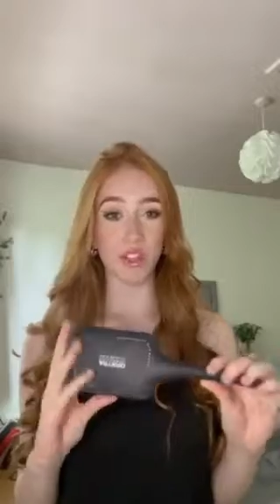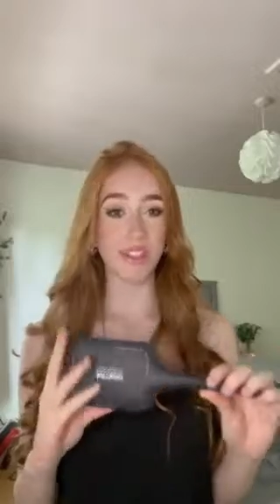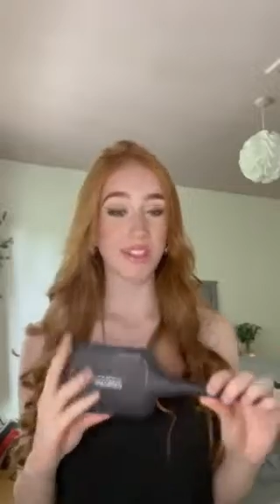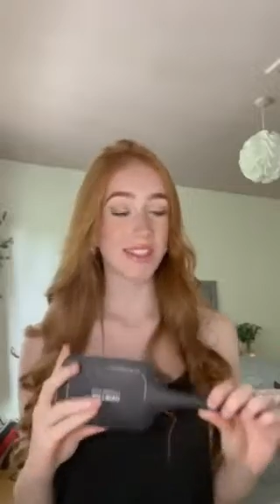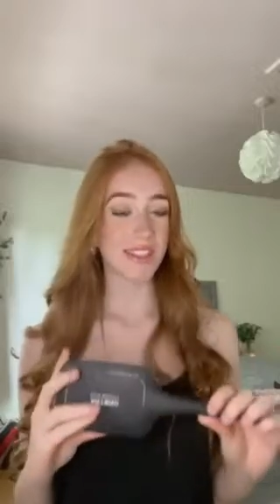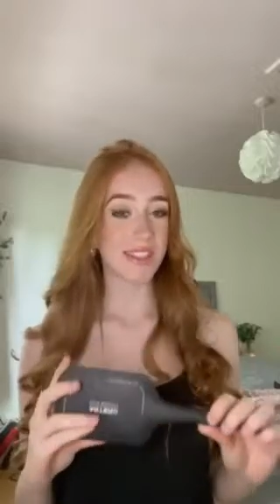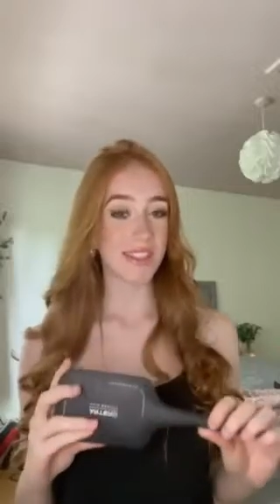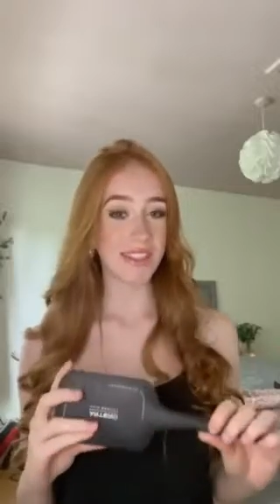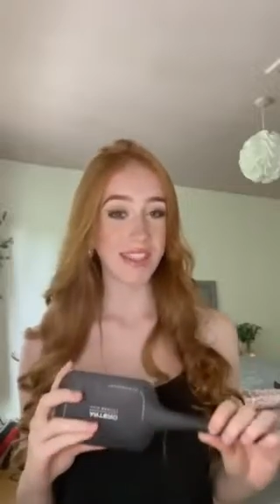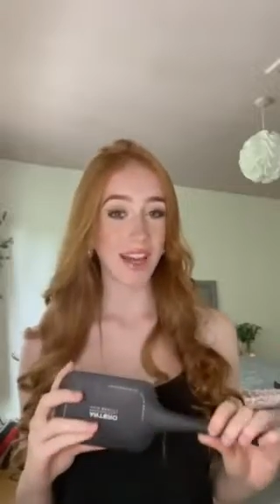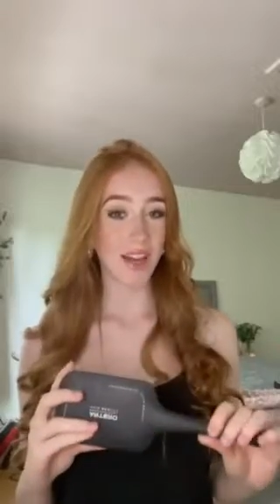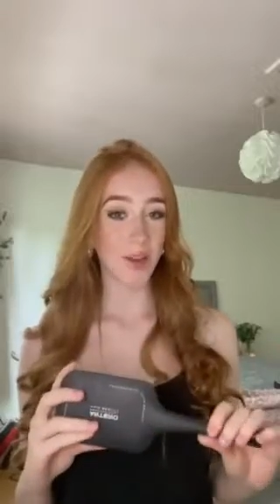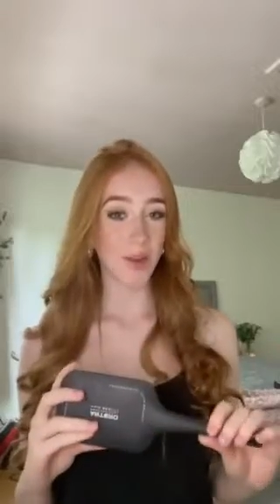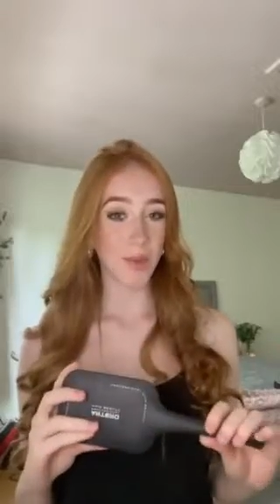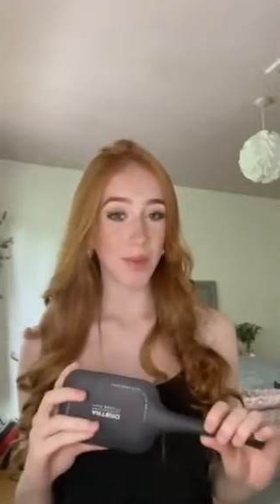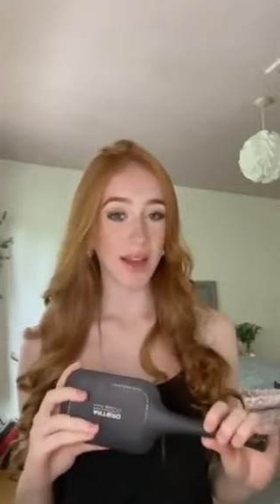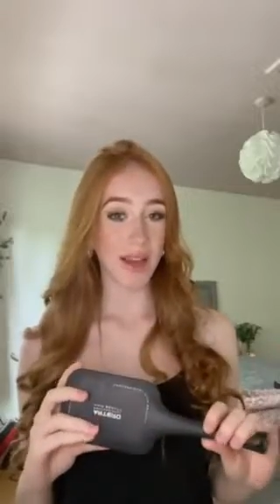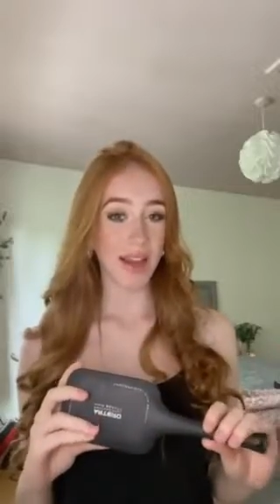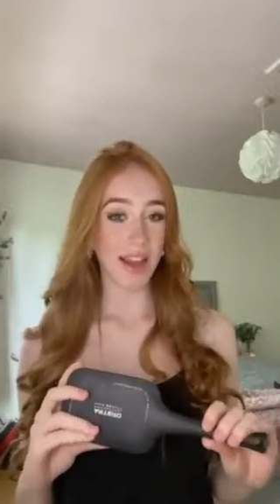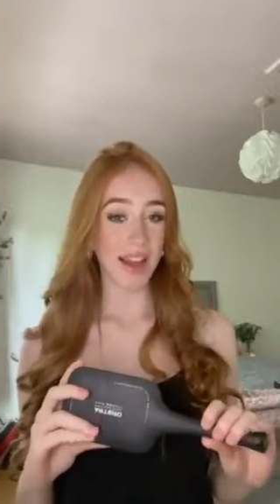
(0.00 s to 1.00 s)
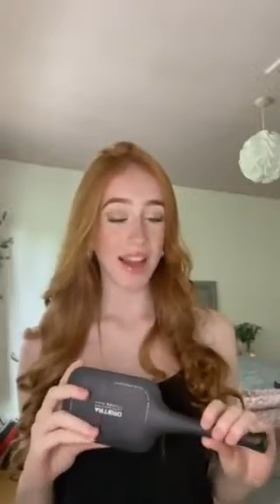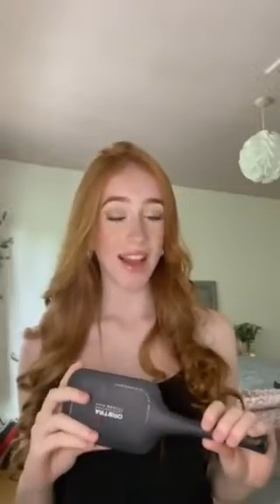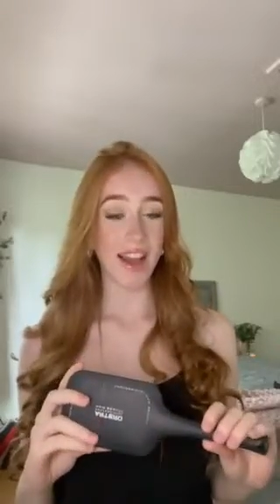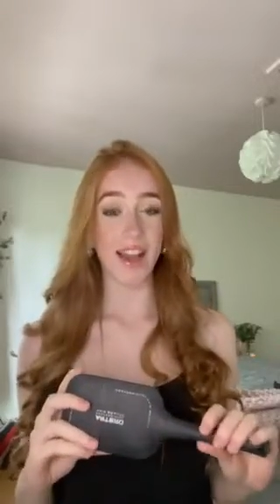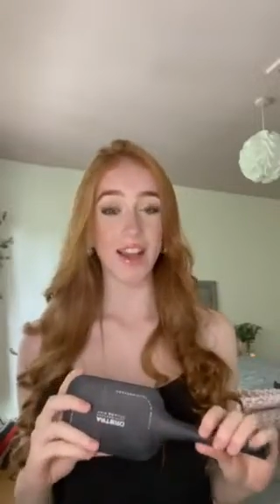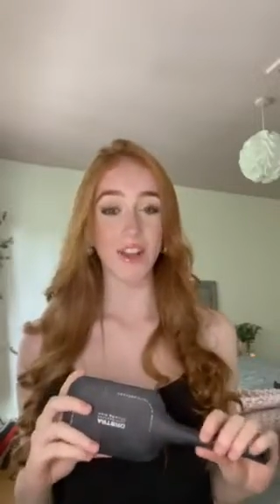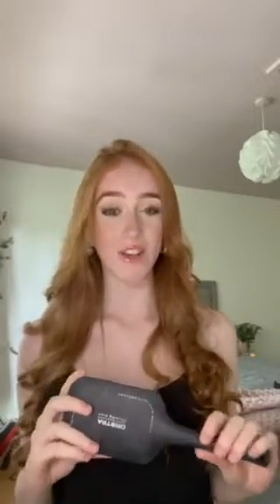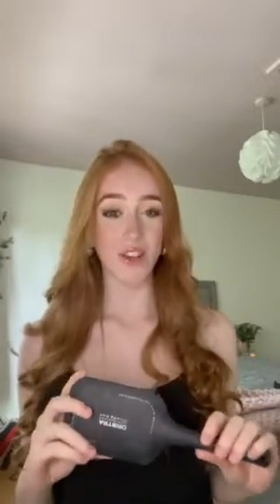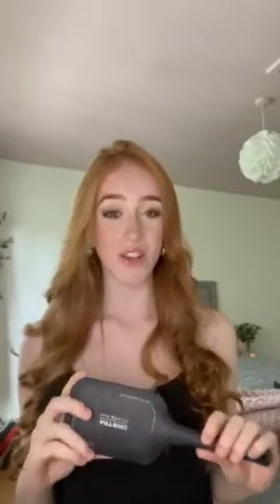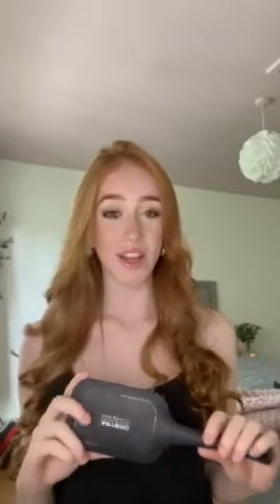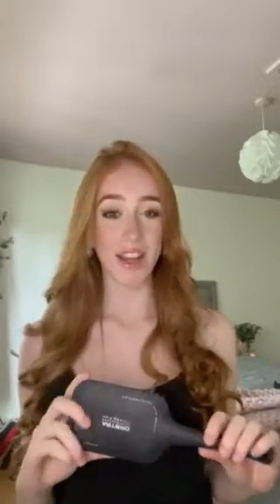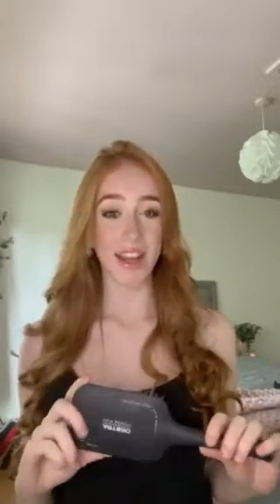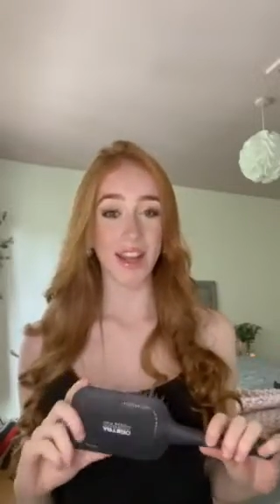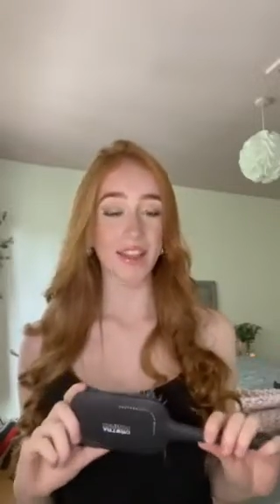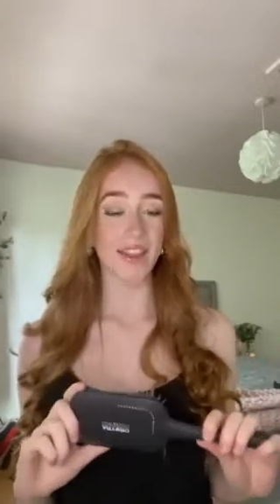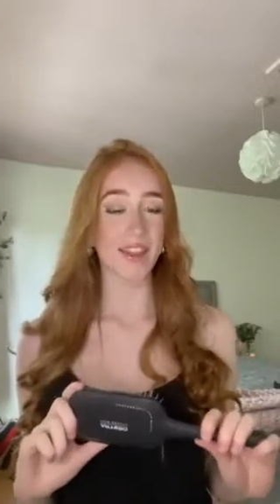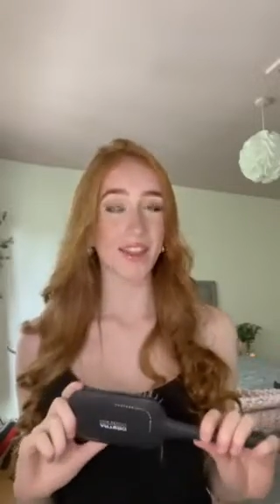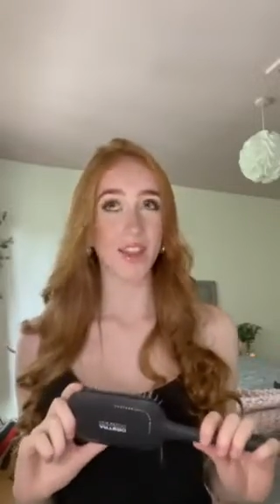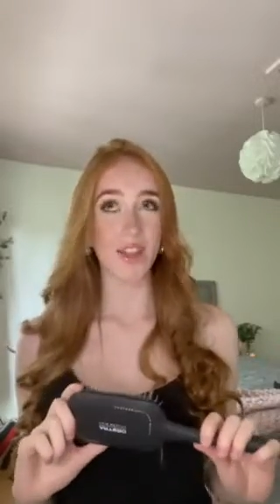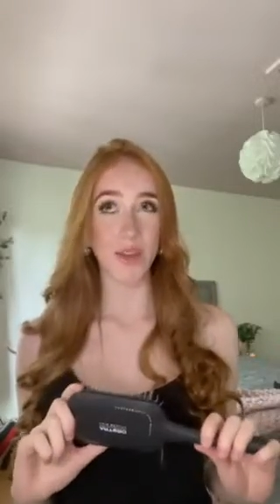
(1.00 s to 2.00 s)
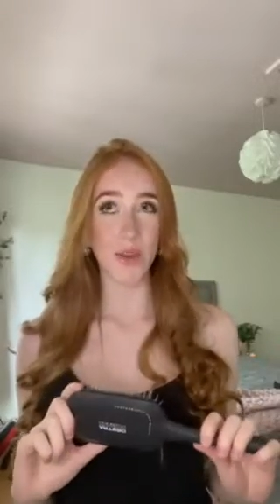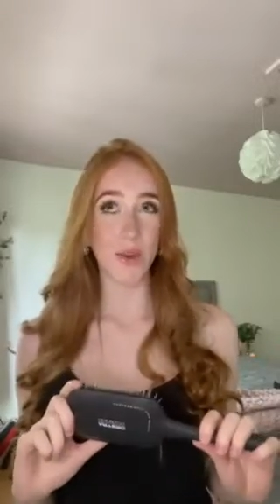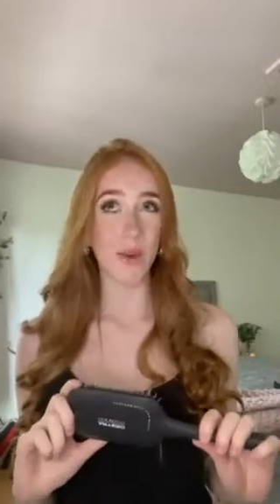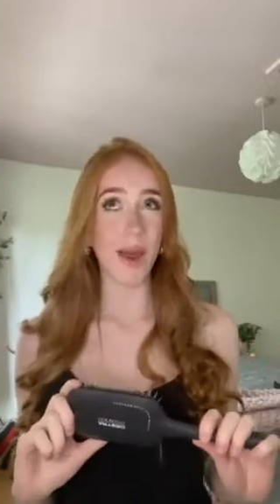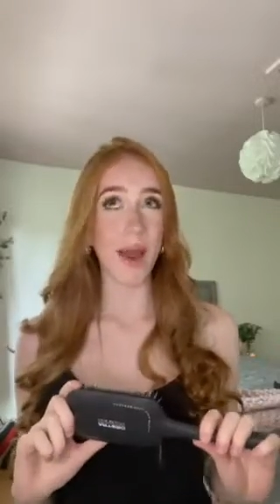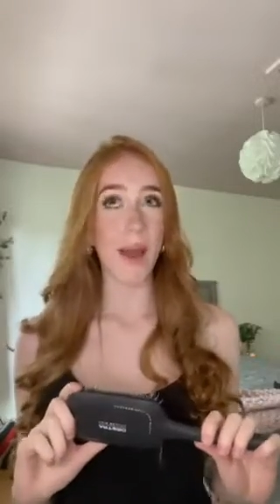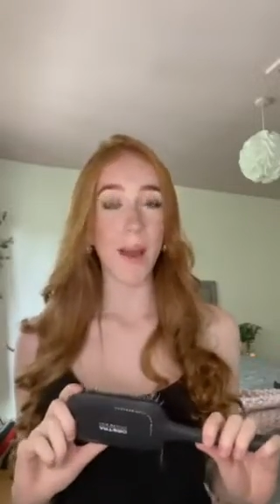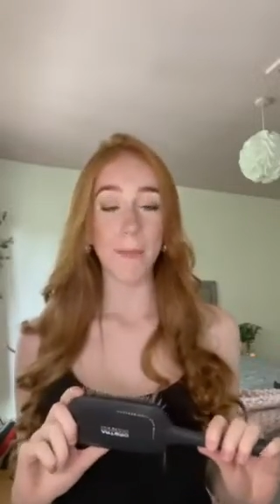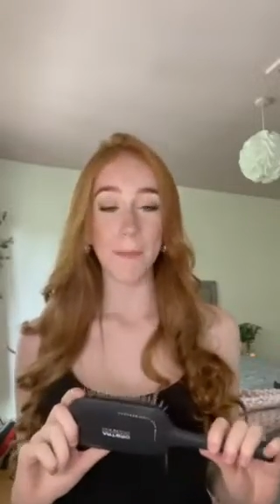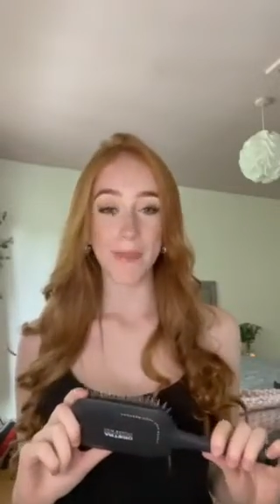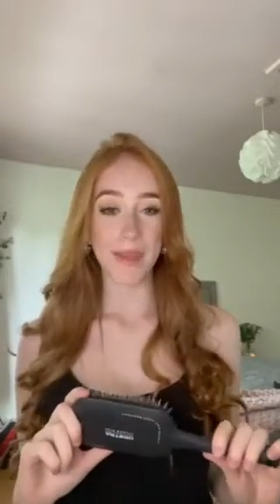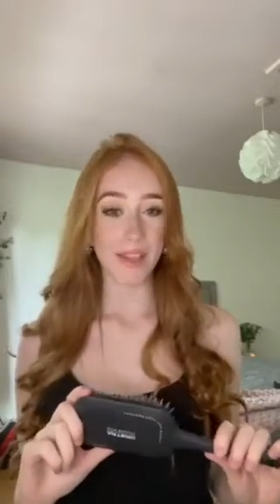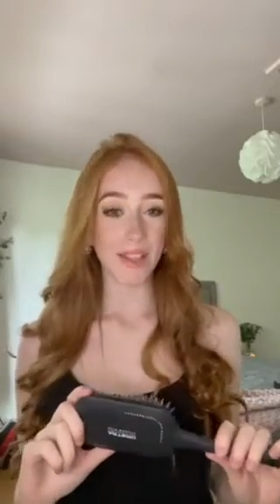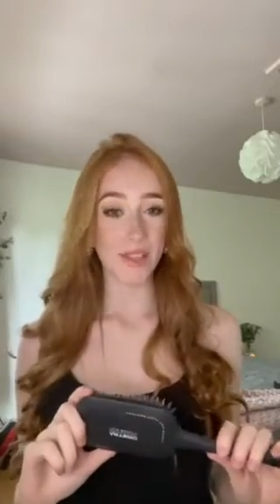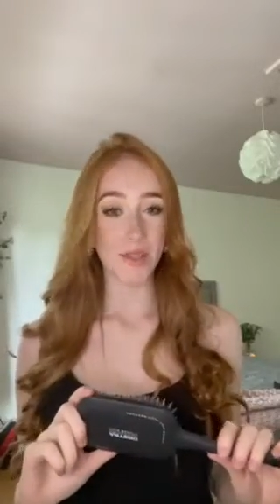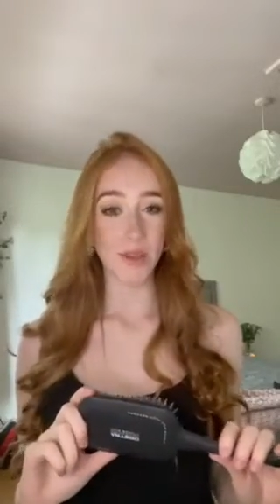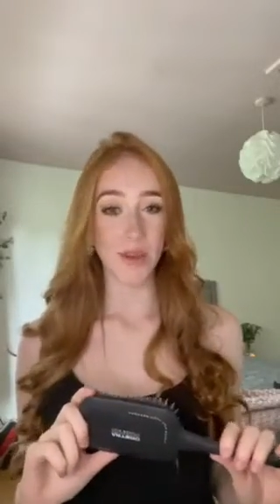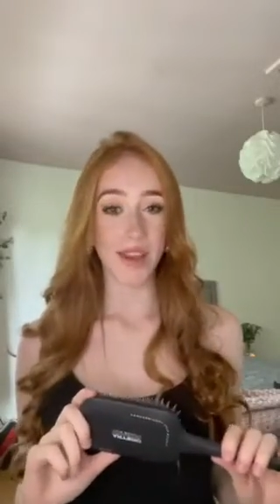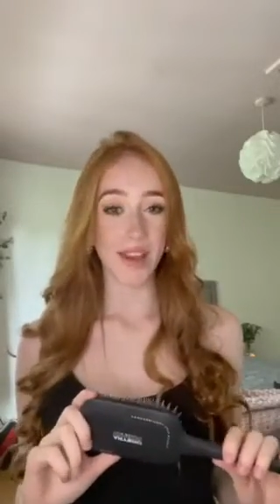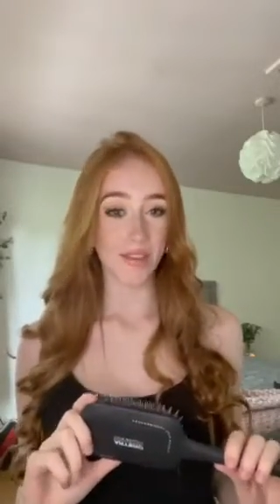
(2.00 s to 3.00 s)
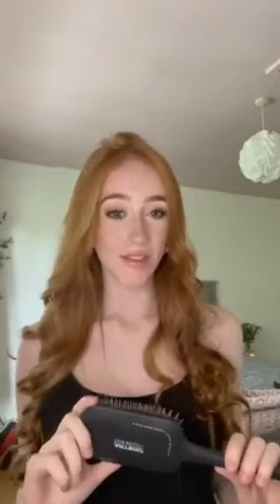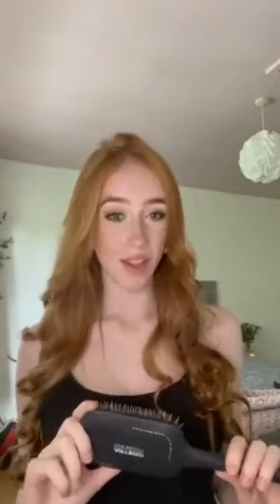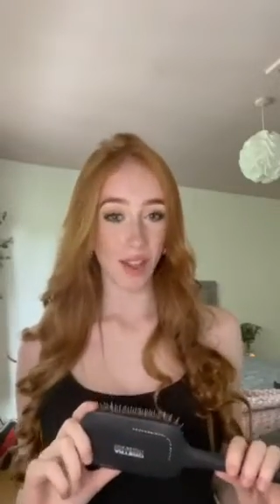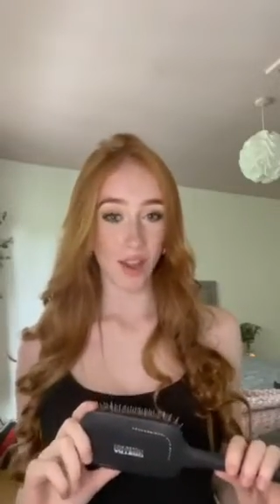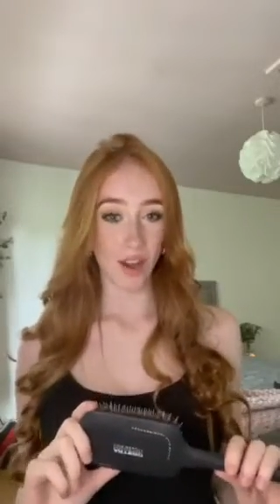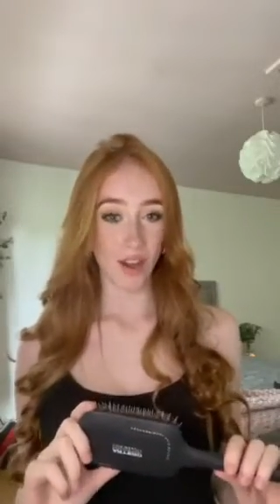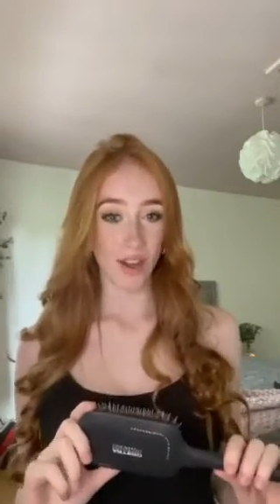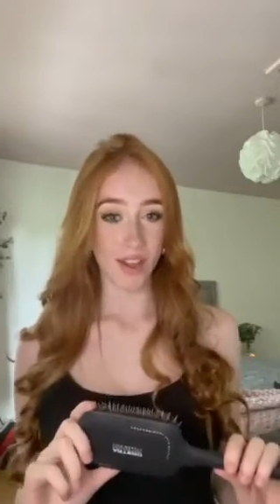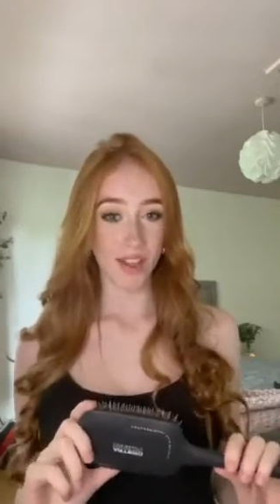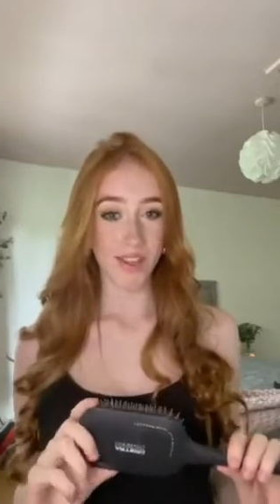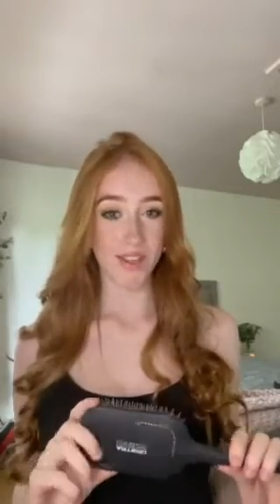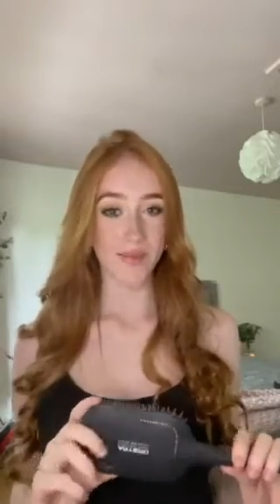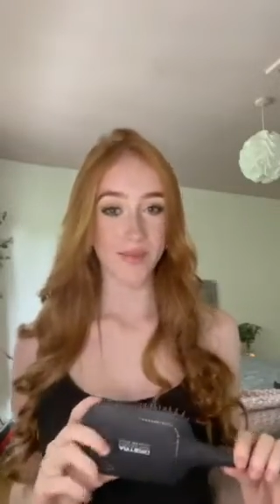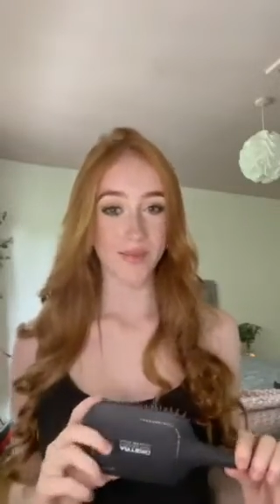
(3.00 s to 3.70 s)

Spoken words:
to style my hair and create the cute beach wave look.